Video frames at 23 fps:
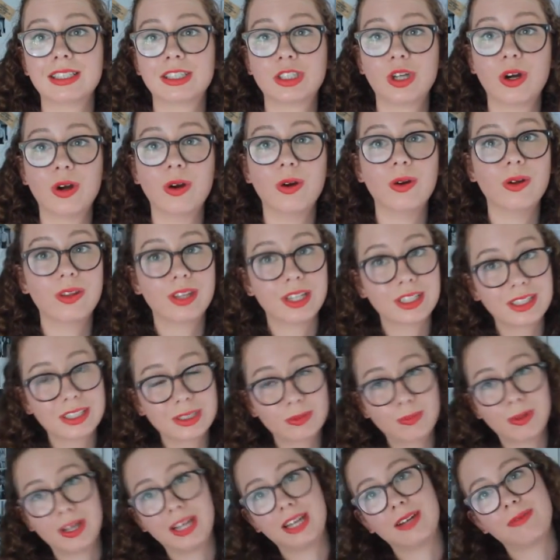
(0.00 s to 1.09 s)
So this has
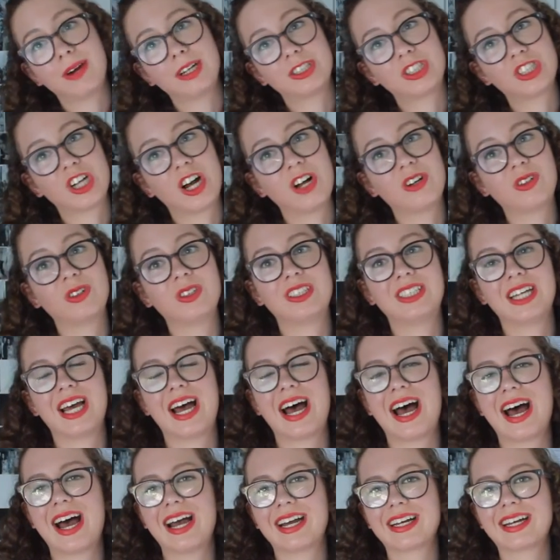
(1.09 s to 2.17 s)
been my childhood
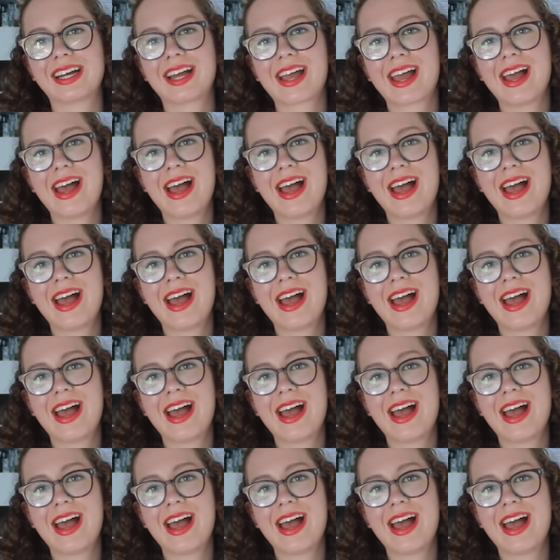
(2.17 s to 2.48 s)
tag.